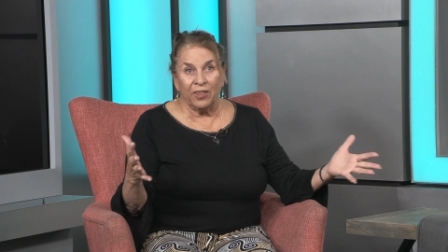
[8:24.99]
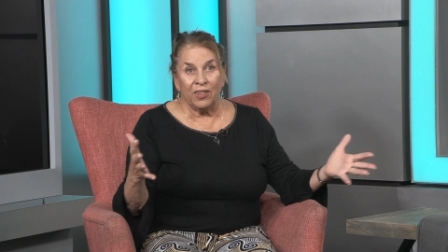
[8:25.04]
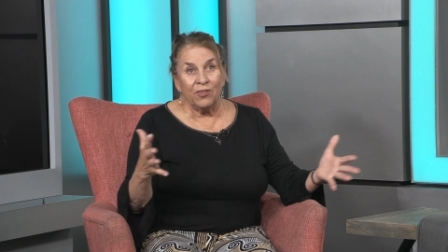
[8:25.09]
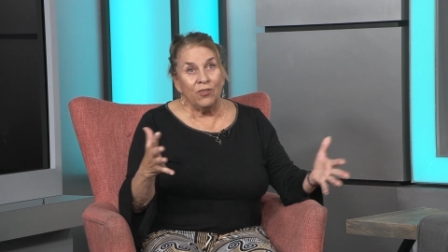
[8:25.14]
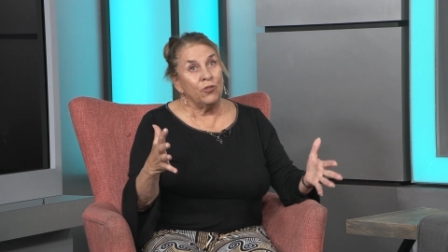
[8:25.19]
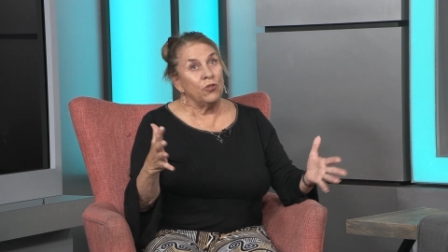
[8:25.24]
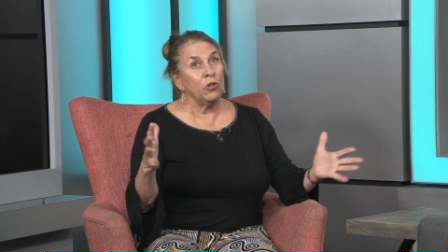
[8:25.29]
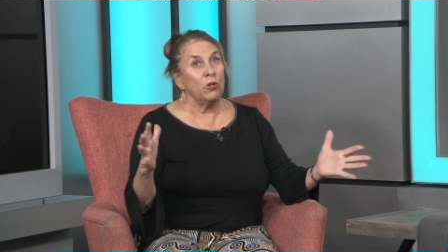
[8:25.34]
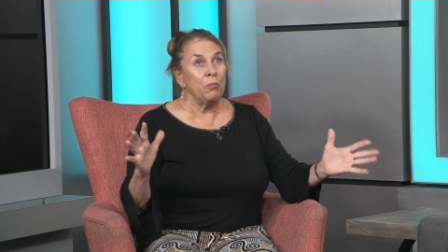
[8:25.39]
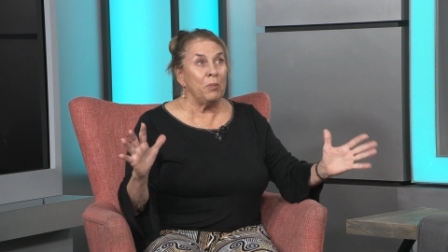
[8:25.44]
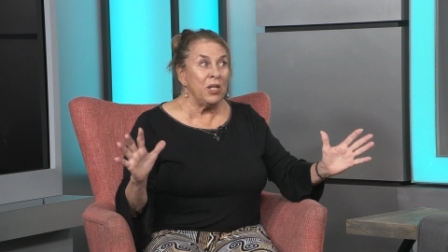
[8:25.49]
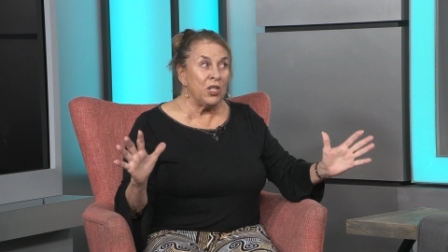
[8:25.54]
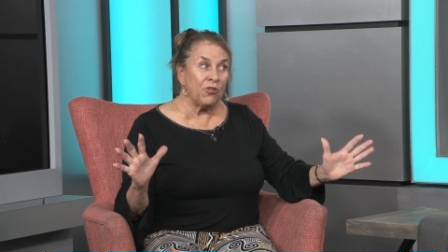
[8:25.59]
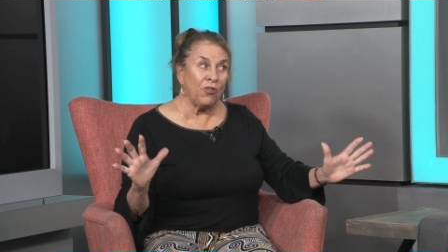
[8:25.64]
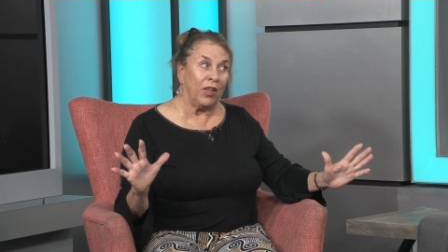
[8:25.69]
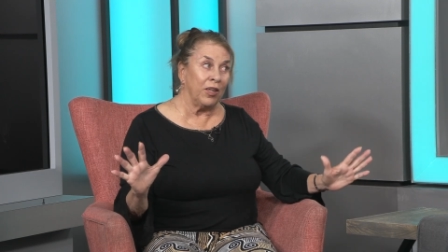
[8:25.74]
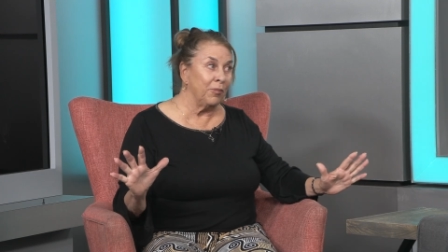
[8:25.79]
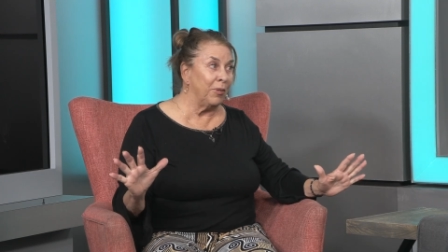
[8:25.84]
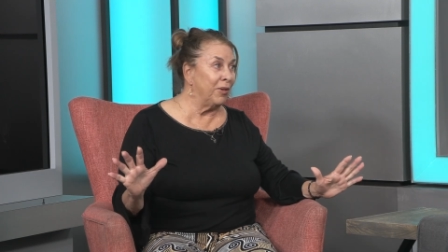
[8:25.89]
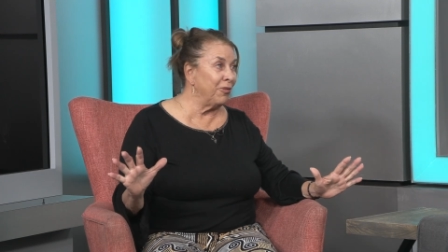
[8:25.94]
Even if you're a beach
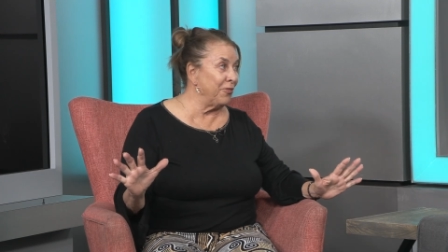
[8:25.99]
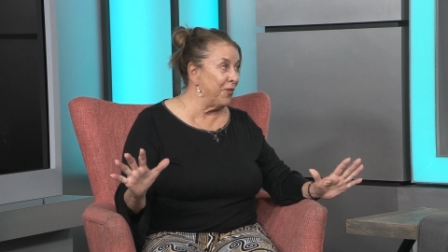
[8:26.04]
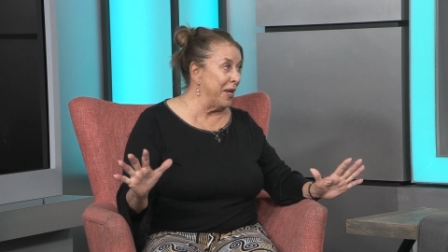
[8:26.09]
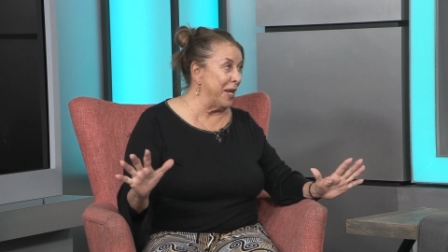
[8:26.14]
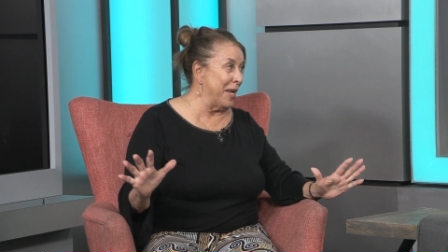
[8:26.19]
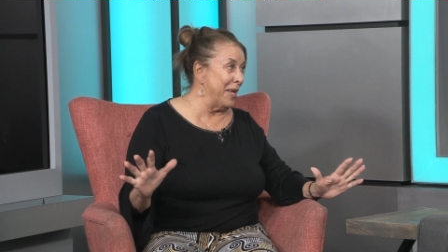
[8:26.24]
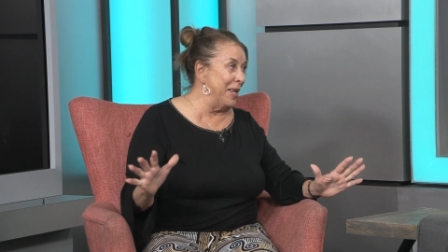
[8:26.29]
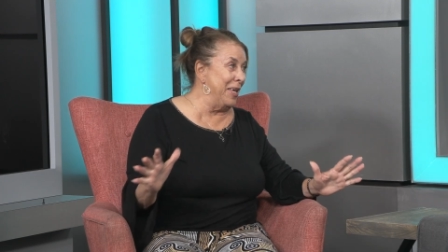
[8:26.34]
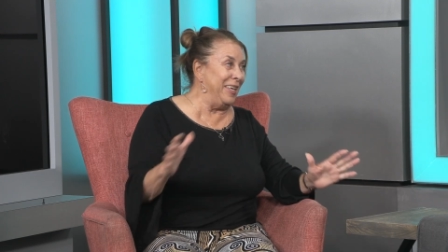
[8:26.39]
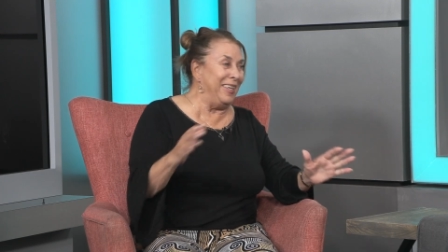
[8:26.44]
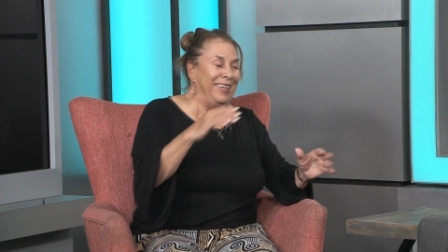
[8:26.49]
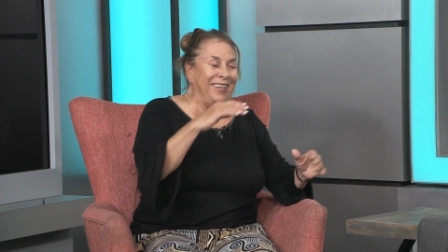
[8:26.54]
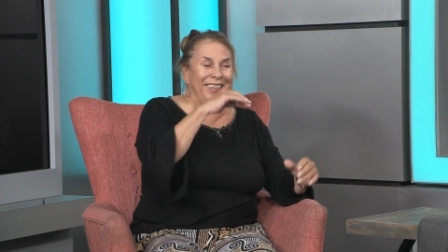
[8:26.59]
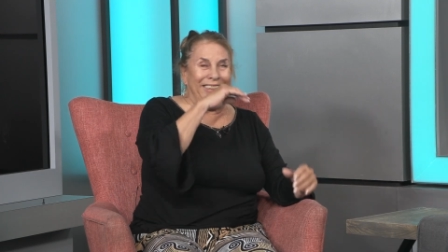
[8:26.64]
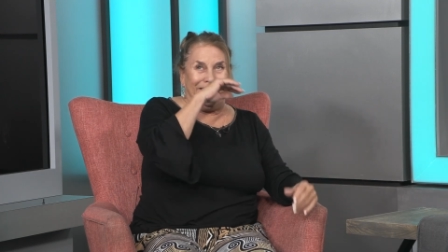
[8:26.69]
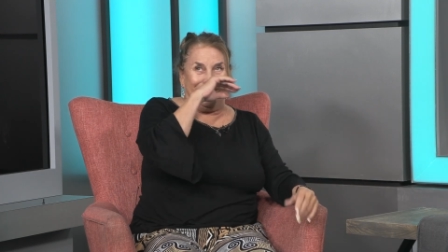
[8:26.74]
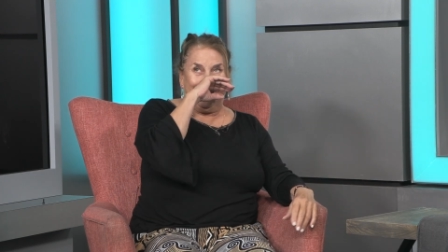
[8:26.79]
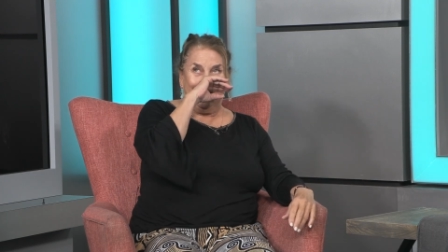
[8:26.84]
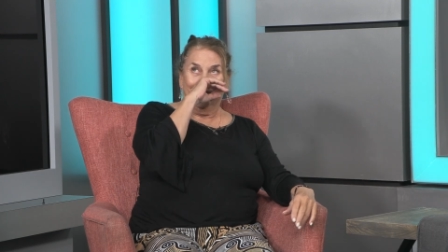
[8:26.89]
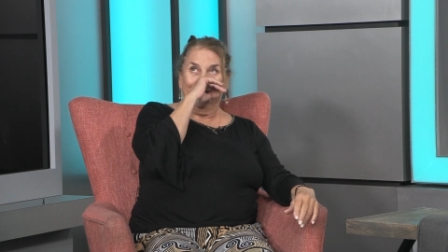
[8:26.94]
volleyball
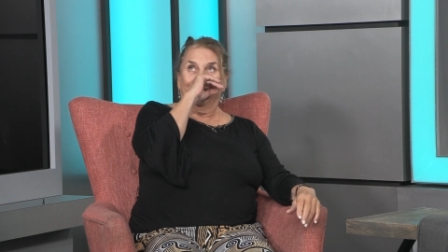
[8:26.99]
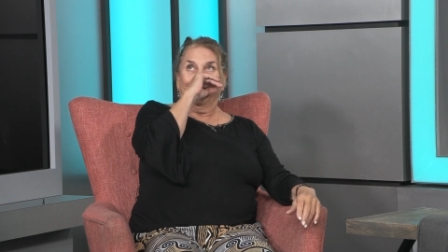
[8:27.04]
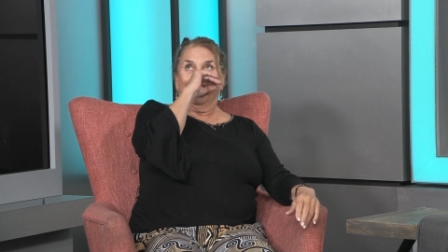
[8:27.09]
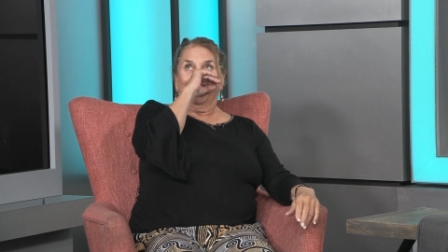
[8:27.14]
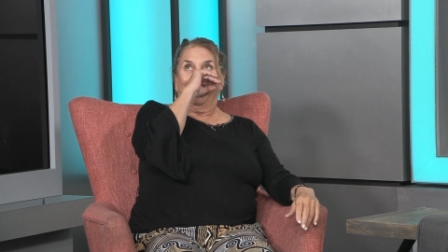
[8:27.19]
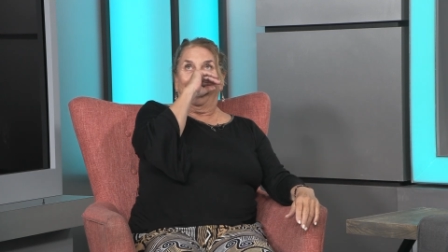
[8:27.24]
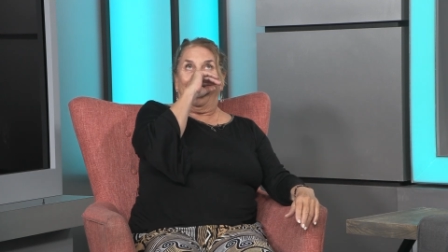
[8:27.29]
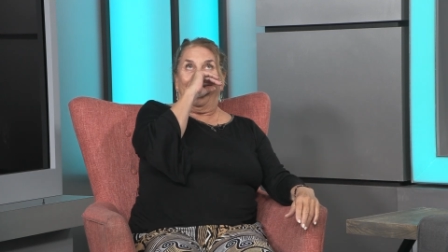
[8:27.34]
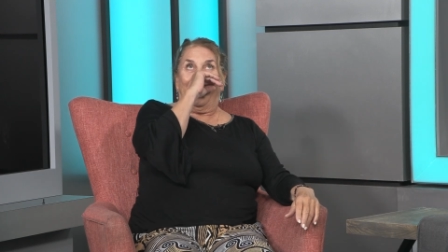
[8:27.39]
fan,